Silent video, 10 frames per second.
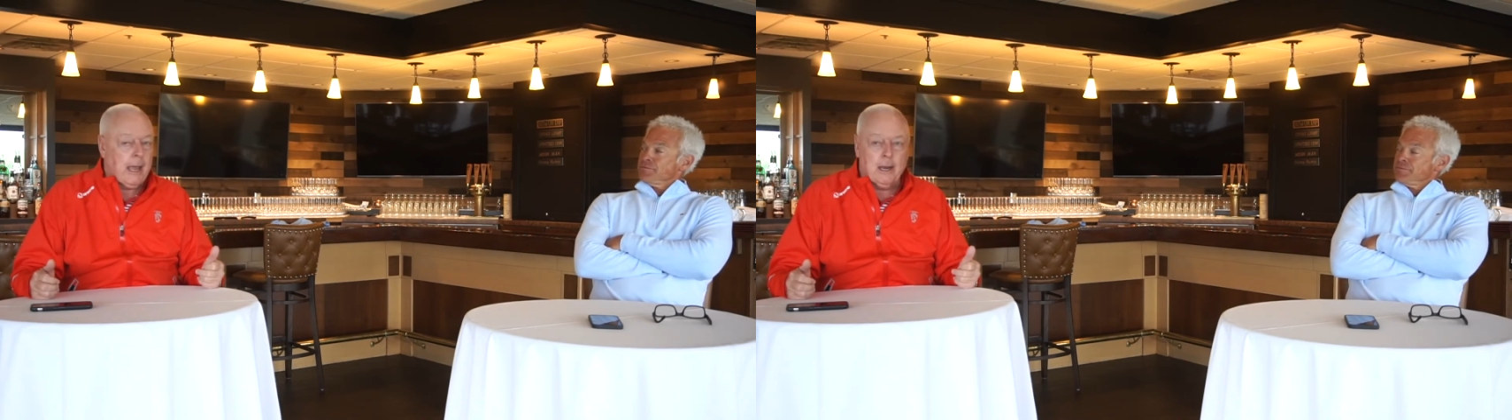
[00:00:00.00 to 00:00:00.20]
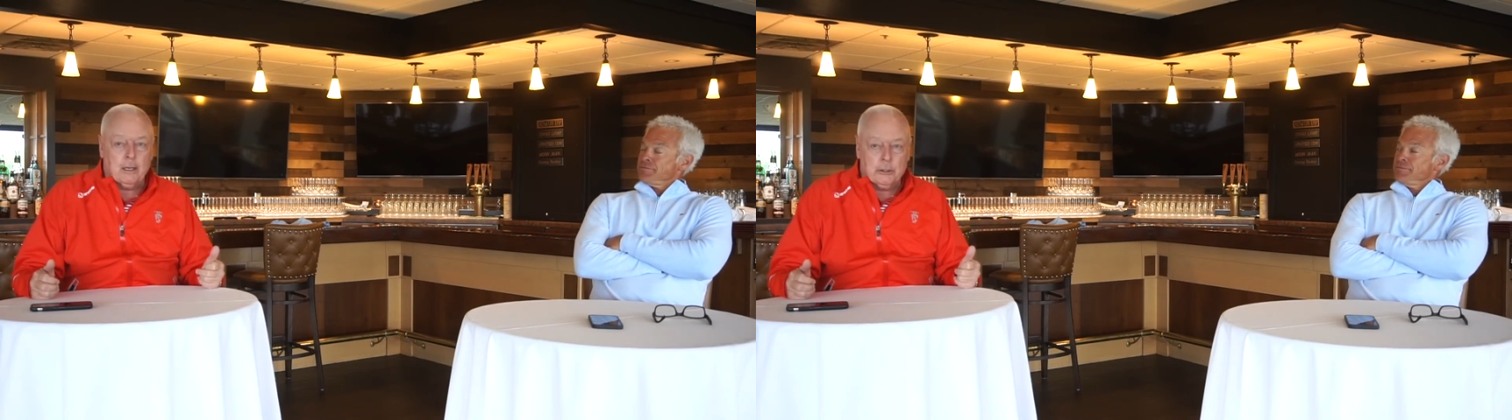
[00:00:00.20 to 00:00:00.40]

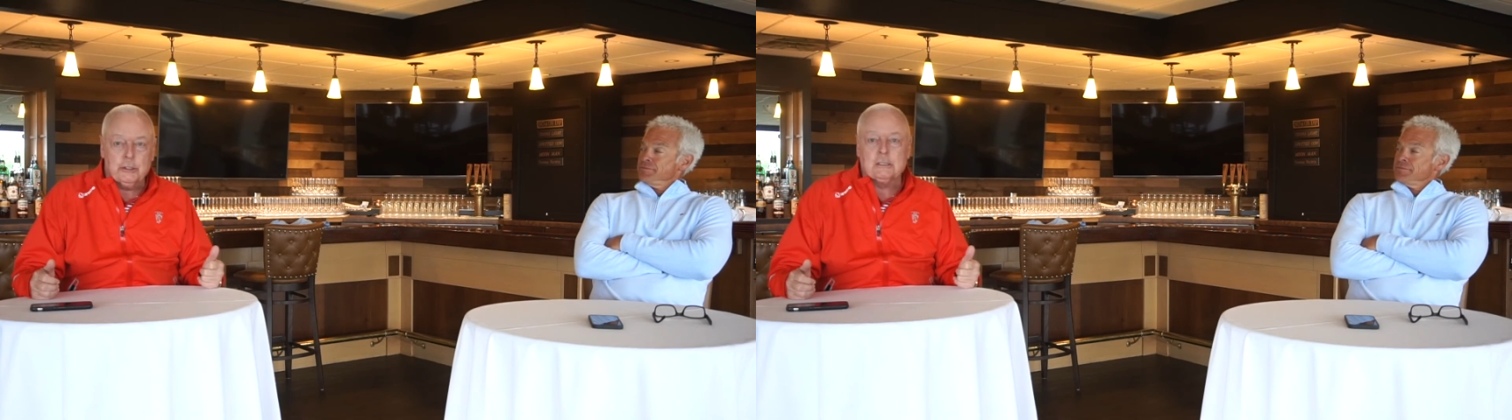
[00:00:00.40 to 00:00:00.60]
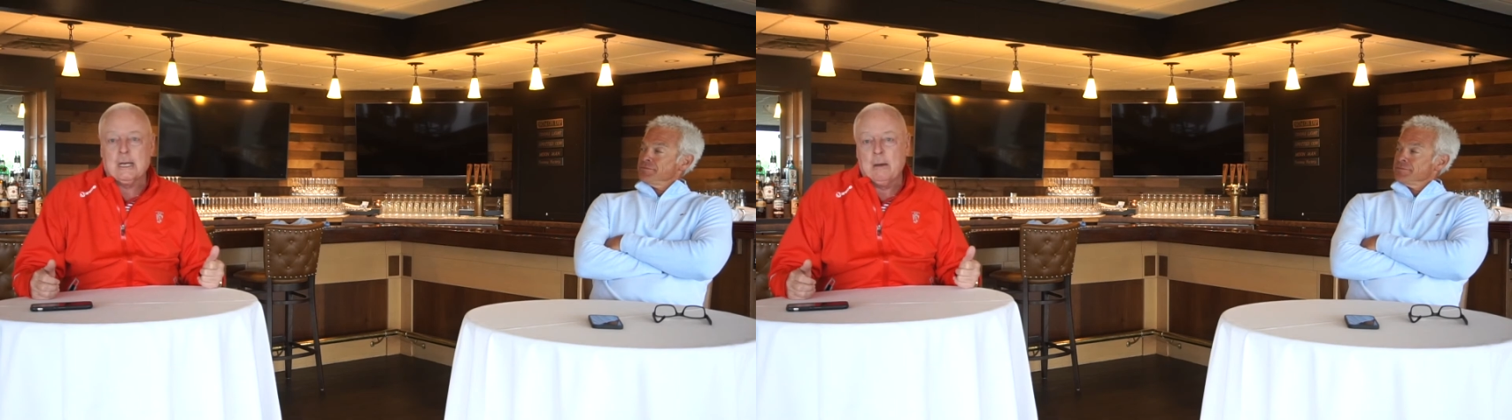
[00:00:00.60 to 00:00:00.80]
and a
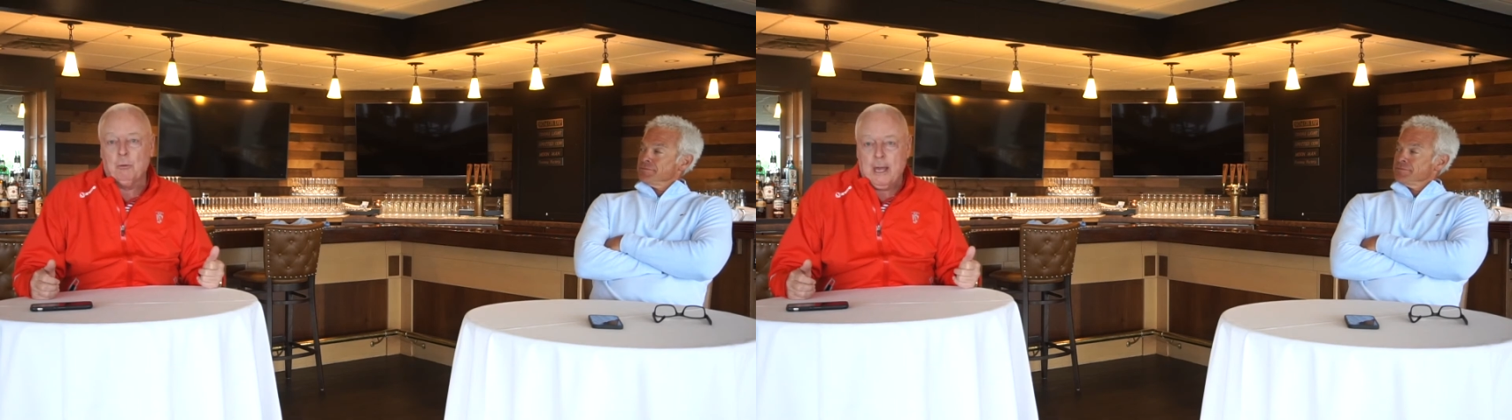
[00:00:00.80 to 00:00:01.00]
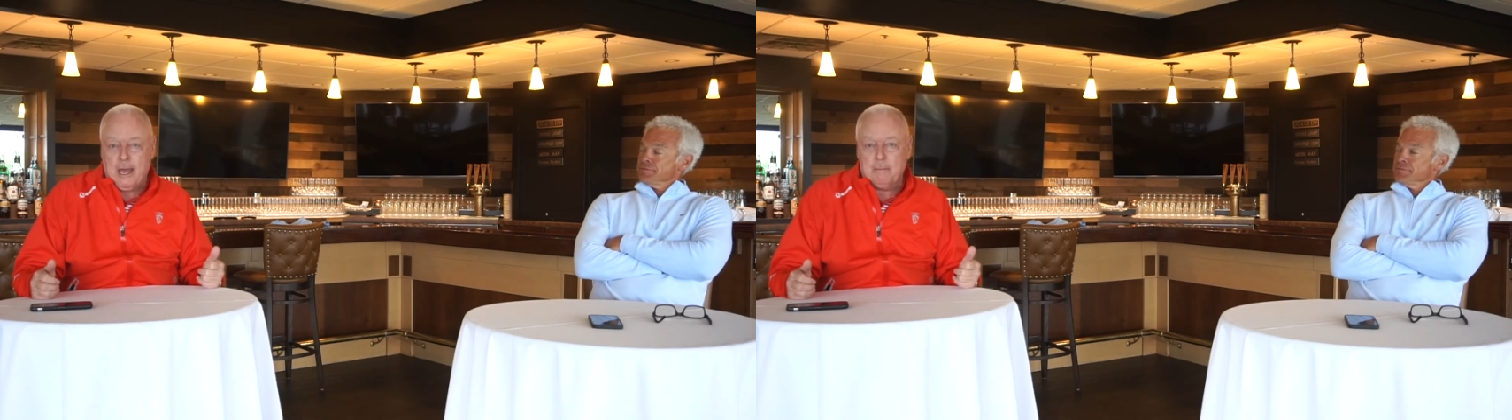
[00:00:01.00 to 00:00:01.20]
good time
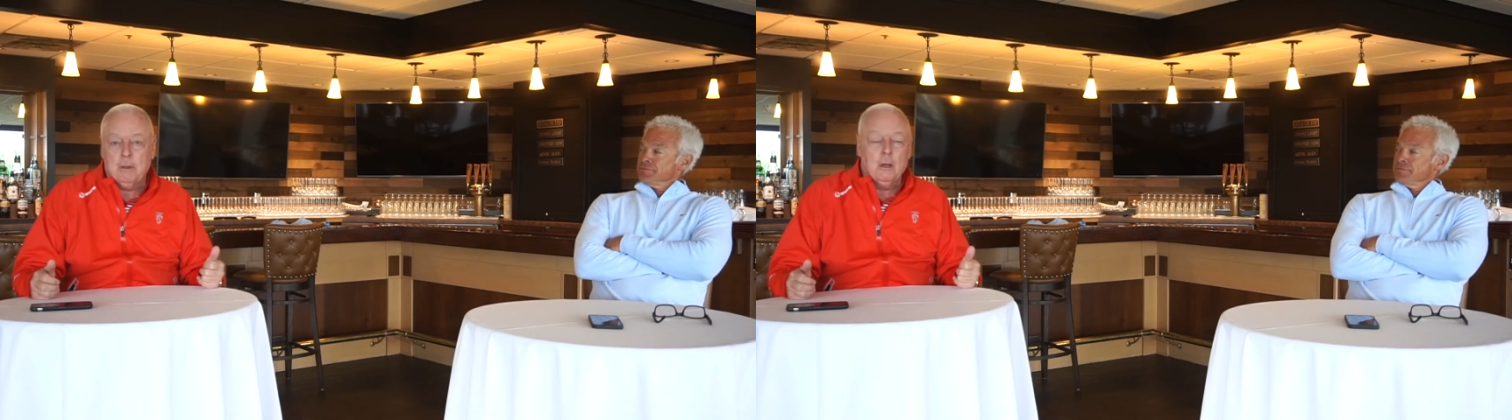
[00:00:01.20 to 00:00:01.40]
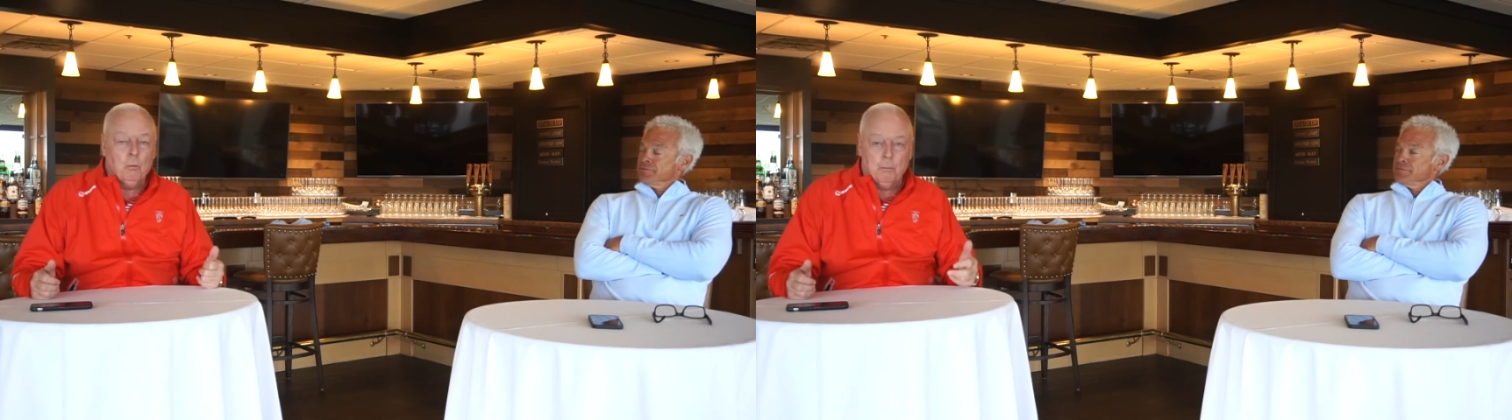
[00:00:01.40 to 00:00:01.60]
will
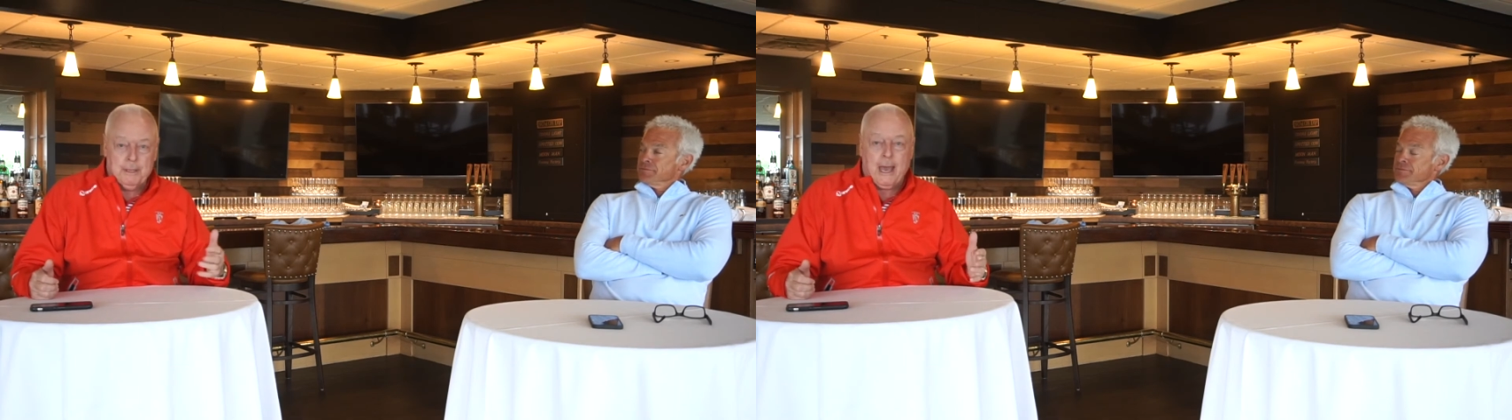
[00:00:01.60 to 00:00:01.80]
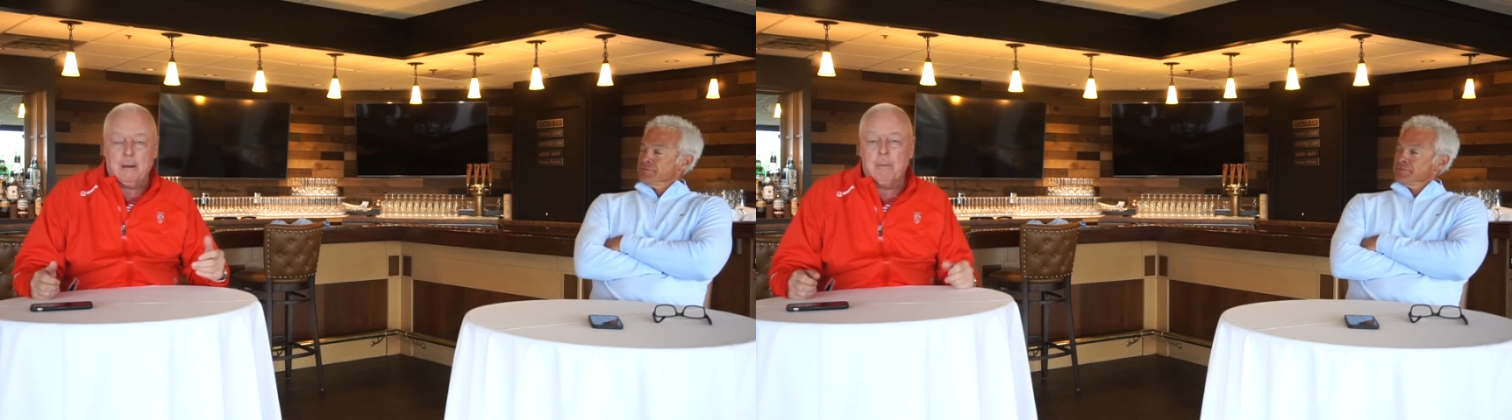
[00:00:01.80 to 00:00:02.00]

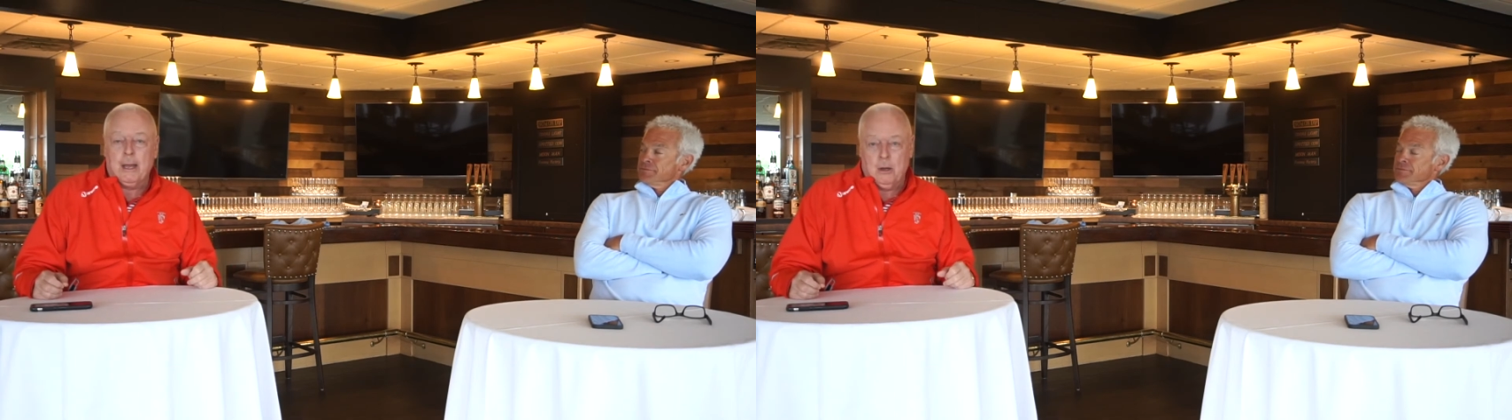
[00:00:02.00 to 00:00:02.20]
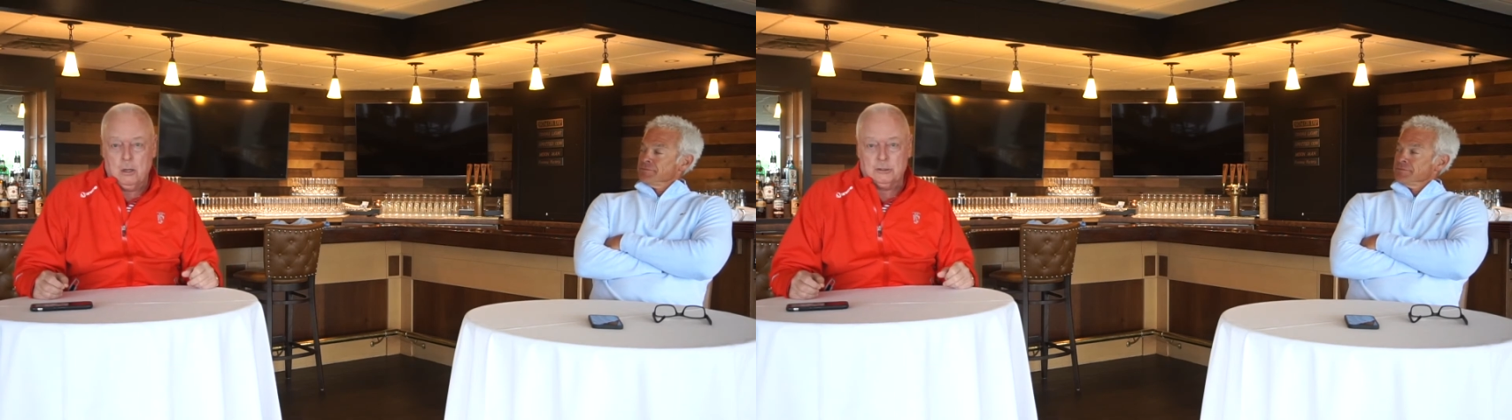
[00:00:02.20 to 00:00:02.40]
be had by
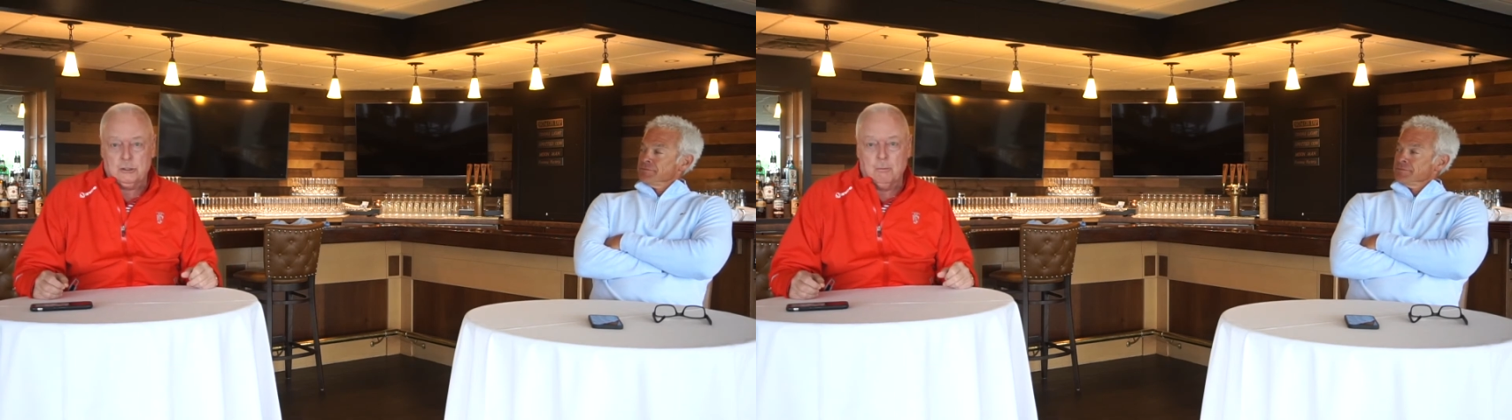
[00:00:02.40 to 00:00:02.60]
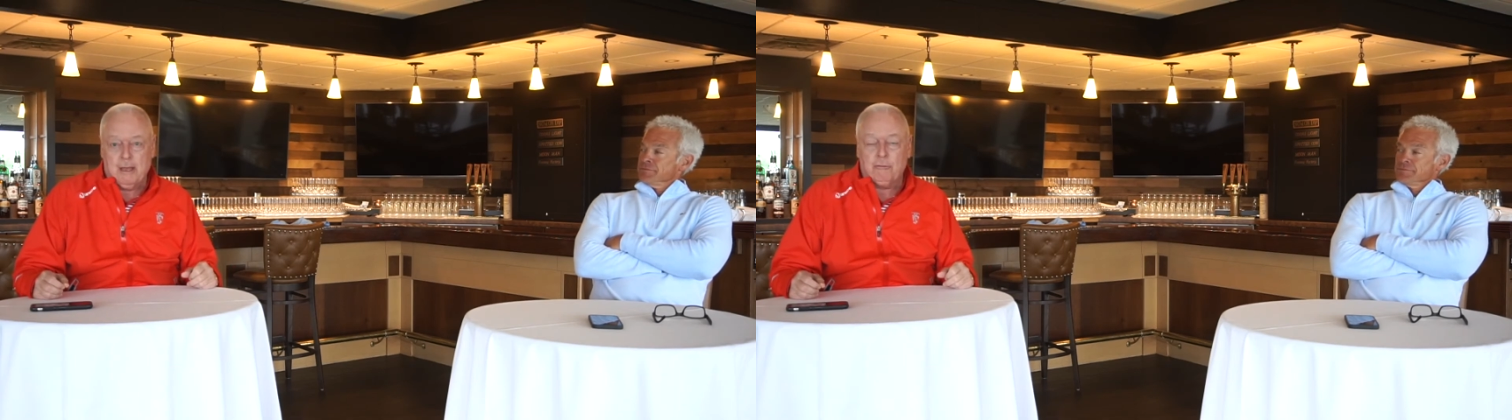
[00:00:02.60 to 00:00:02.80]
all. So make